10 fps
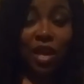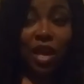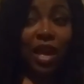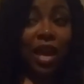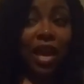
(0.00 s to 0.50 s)

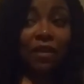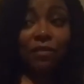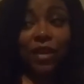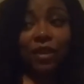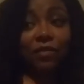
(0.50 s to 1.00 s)

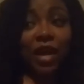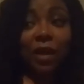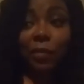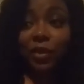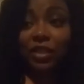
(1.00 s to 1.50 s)
if that
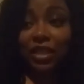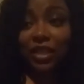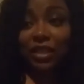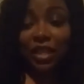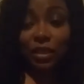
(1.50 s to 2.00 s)
person
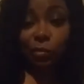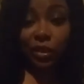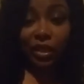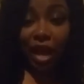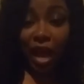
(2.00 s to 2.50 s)
is really
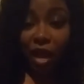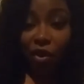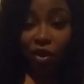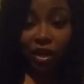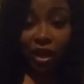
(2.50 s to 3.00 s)

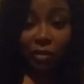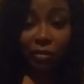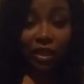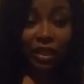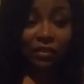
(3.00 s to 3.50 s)
diehard in their
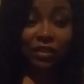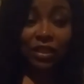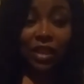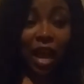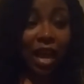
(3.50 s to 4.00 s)
beliefs,
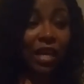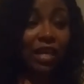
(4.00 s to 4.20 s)
like,